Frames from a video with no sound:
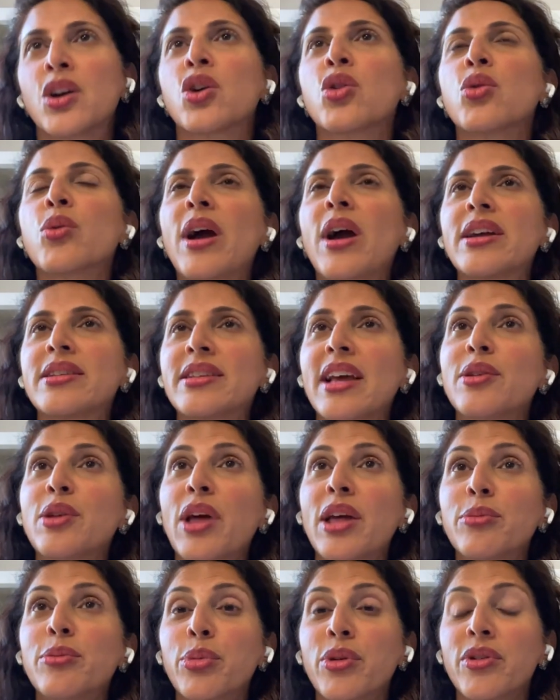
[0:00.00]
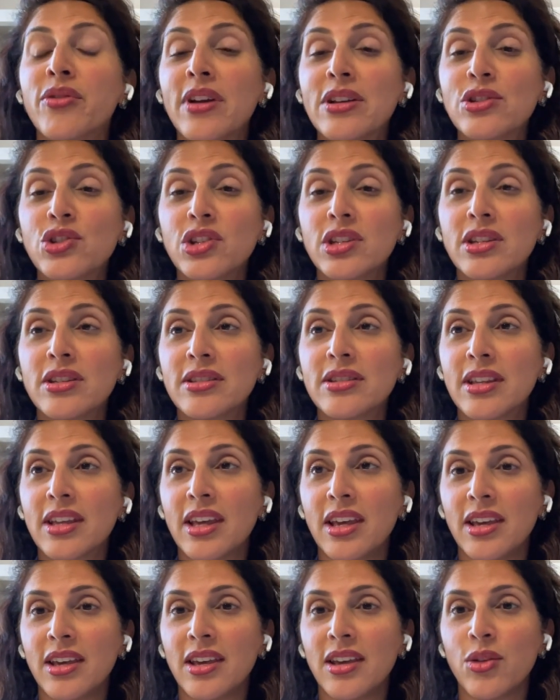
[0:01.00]
Correct. And prevention is the
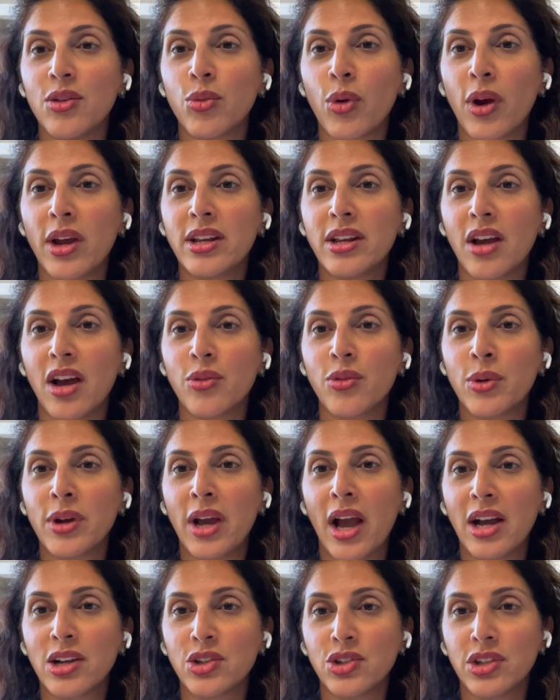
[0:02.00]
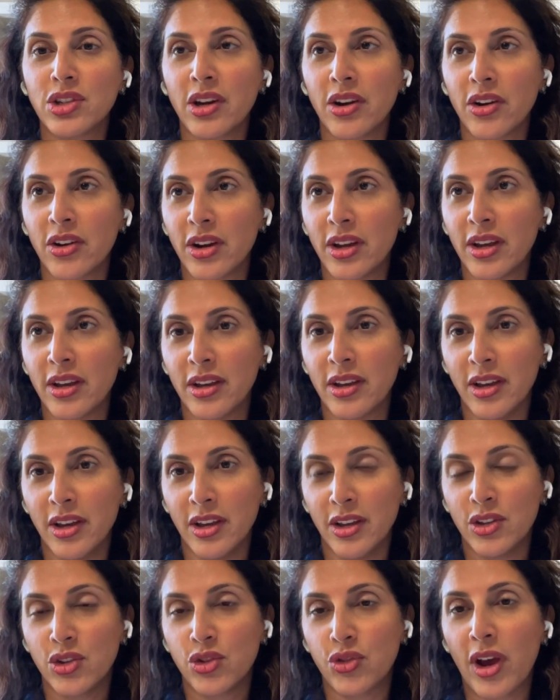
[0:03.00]
key, right? Not reactionary
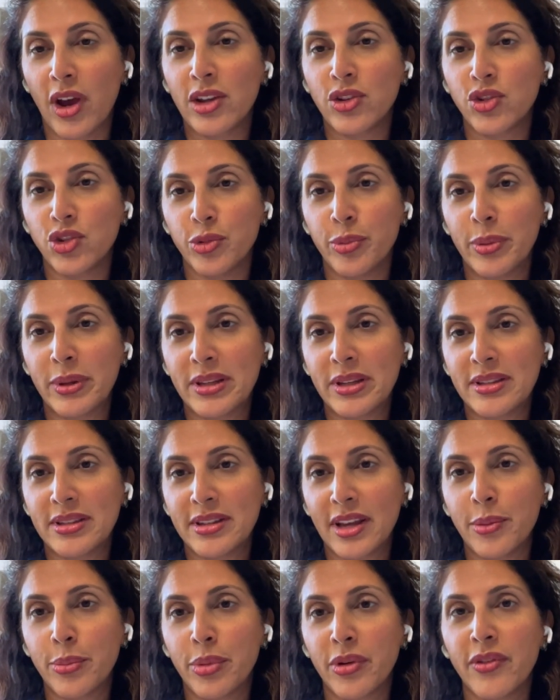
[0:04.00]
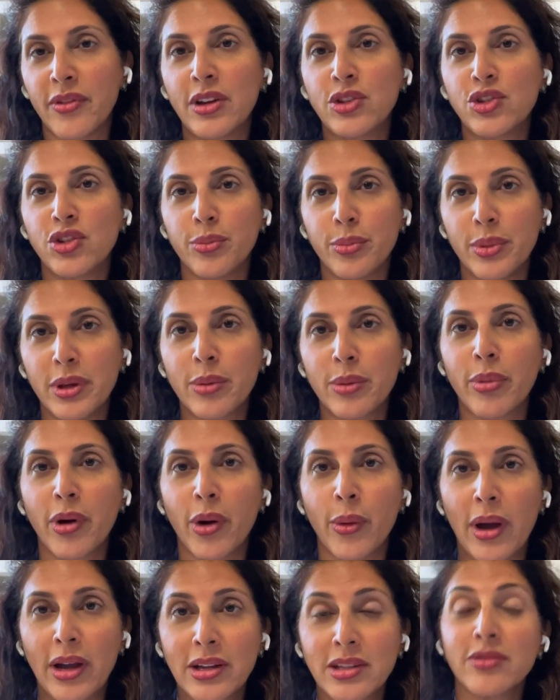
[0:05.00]
strategies, but instead prevention, being
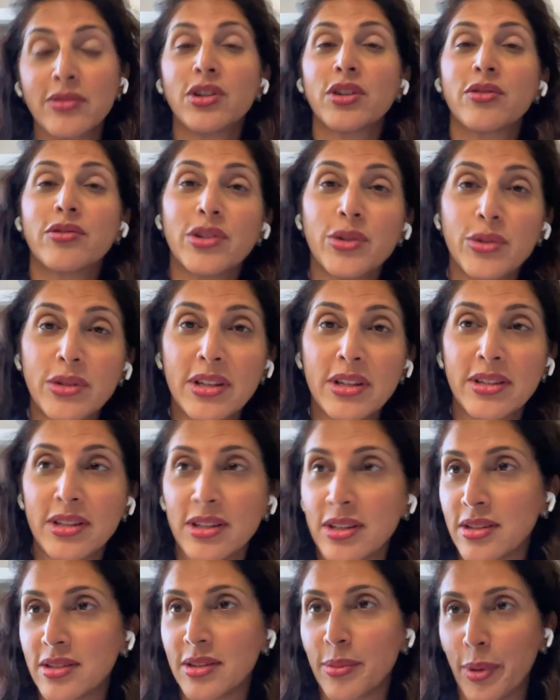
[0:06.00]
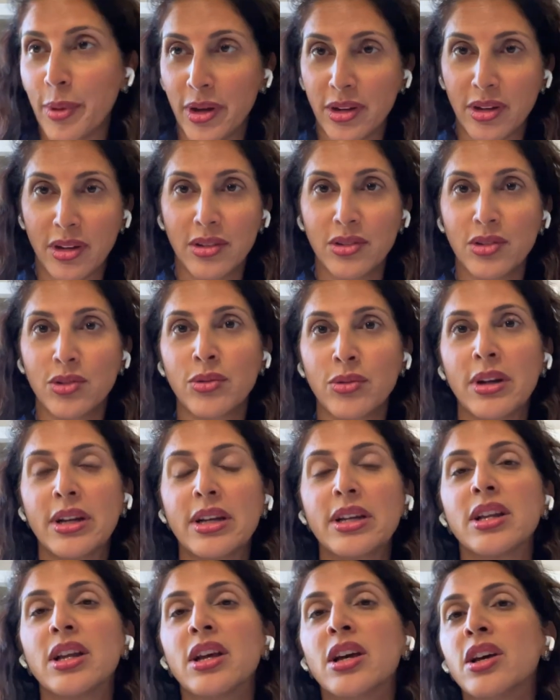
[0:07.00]
proactive. Look, flu season is upon us,
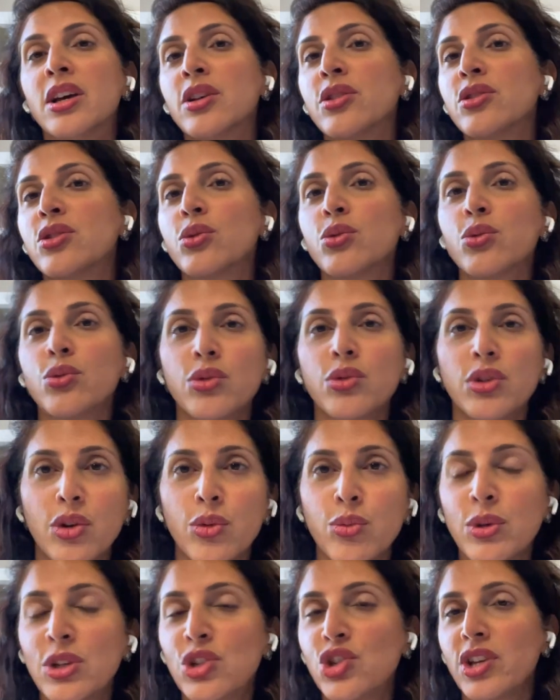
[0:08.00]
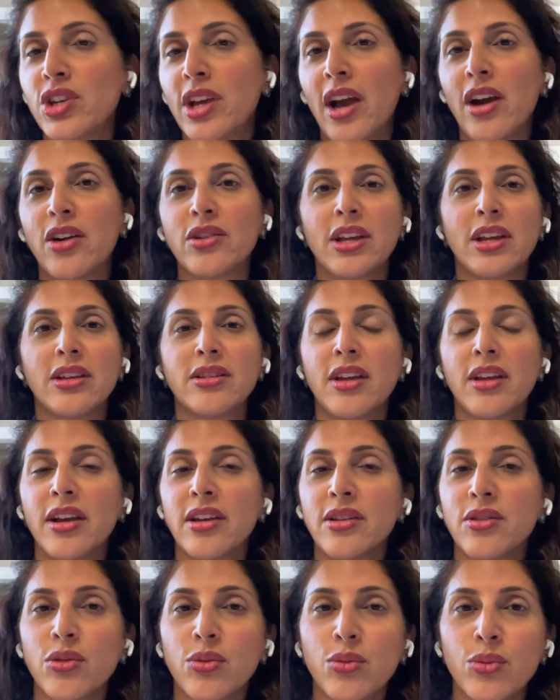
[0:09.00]
right? So, reaching out
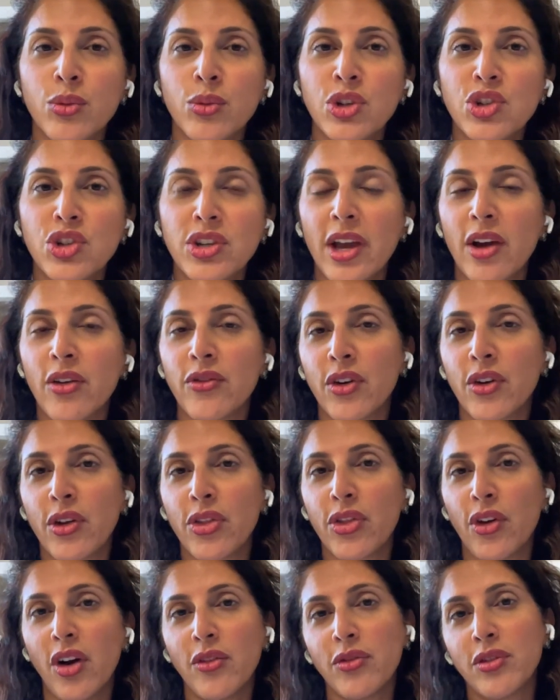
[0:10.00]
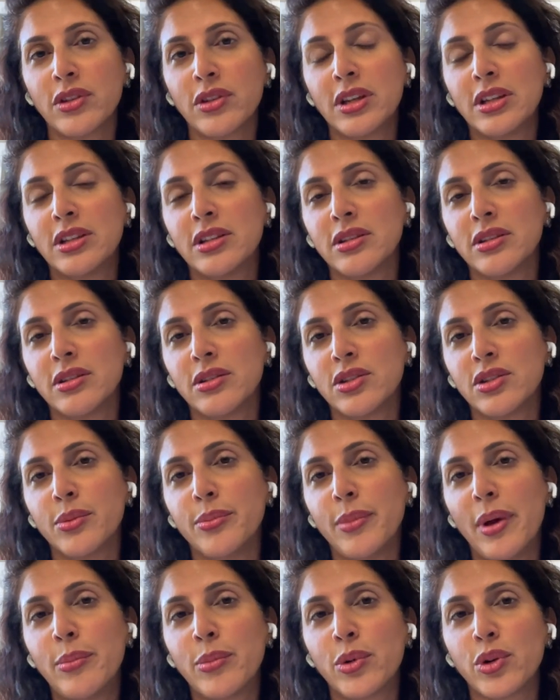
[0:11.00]
and reaching out very thoughtfully to
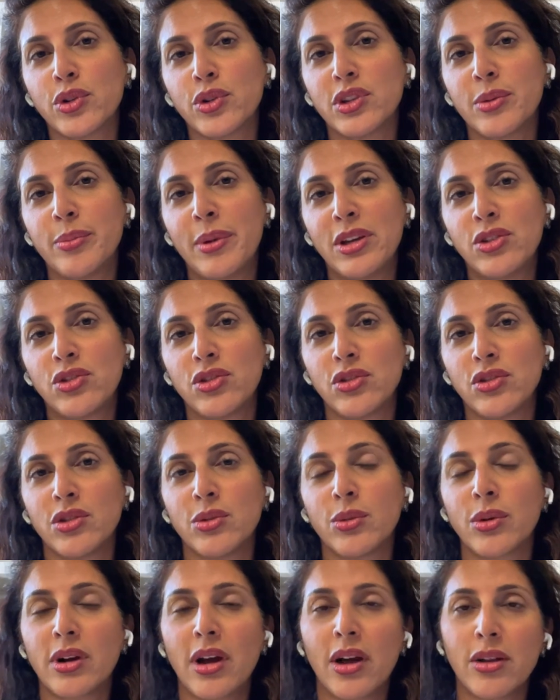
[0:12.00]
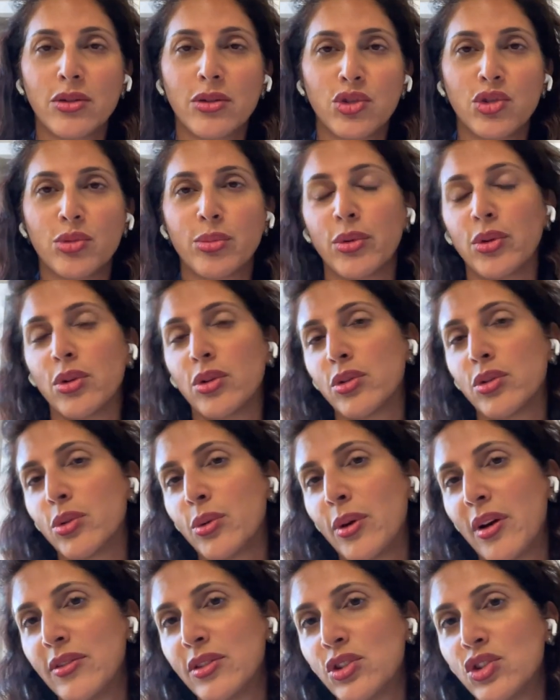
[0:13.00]
members, to patients who are eligible,
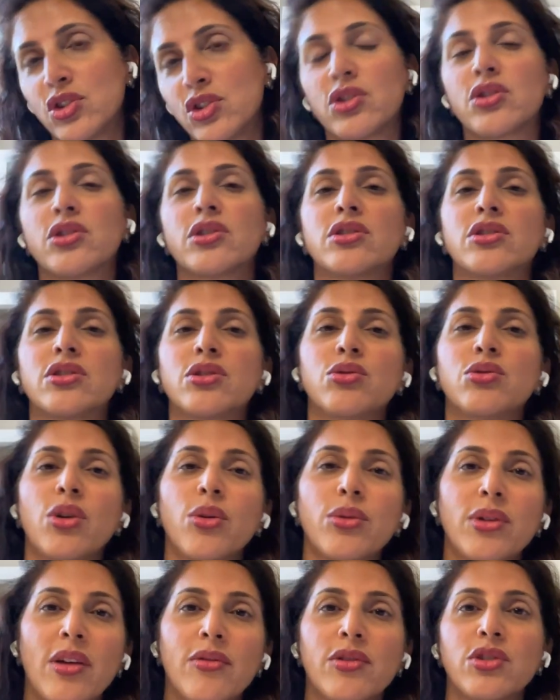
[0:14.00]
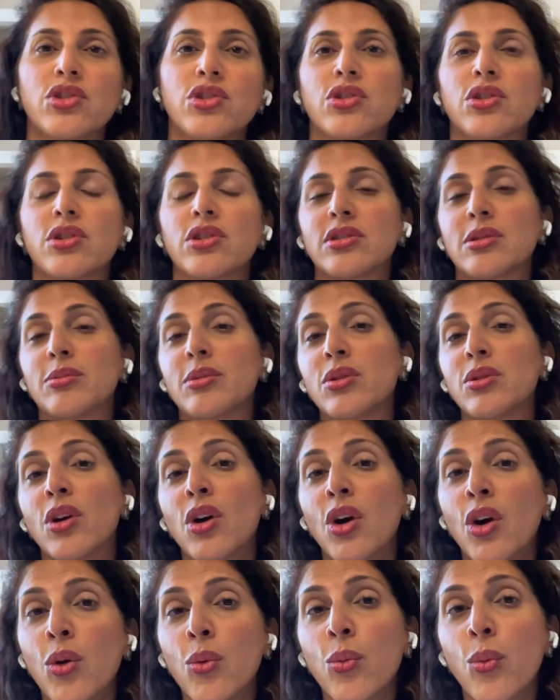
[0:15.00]
who have insurance, who don't have insurance. I mean,
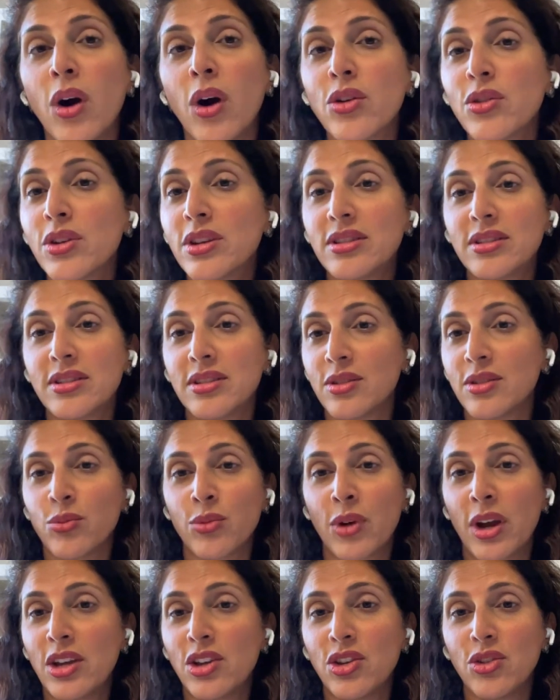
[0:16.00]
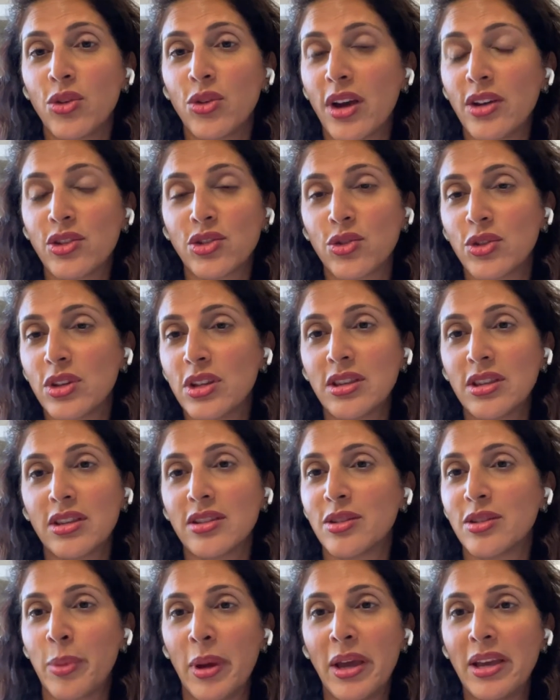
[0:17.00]
Walgreens, right? You guys are in
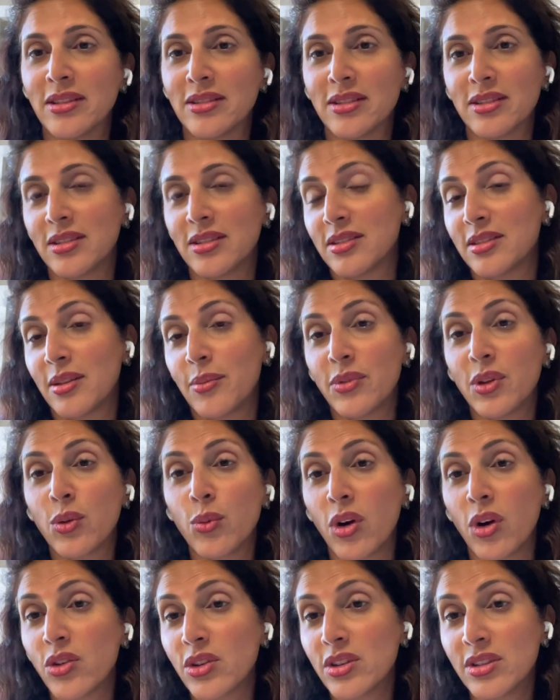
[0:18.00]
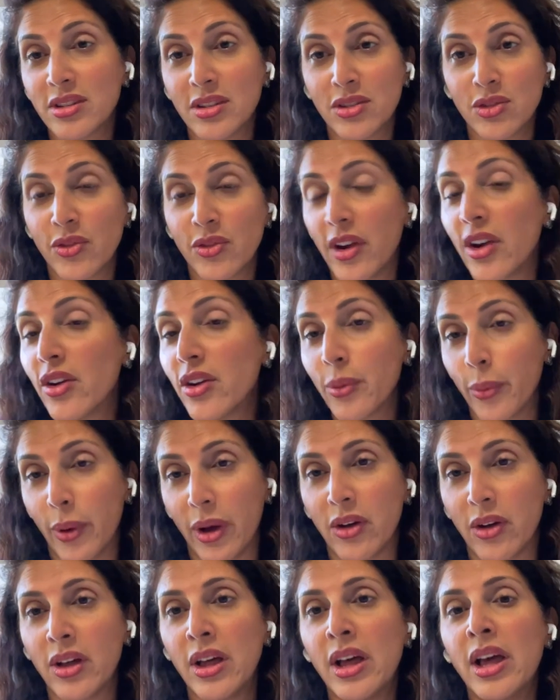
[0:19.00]
this space. This is something Walgreens does very
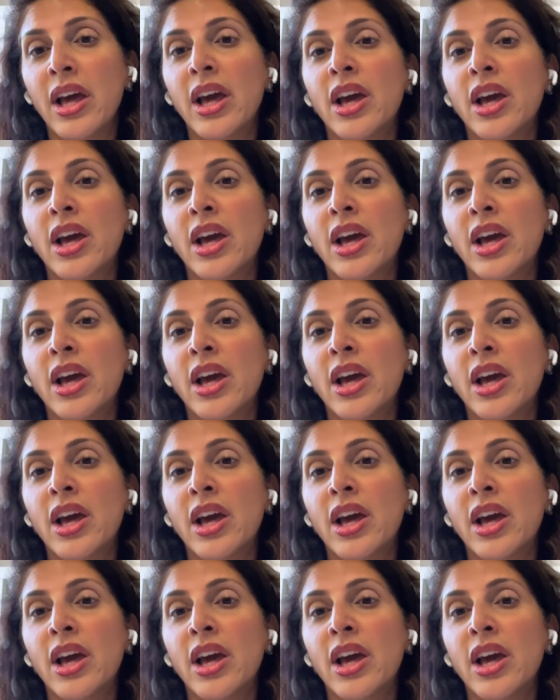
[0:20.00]
well.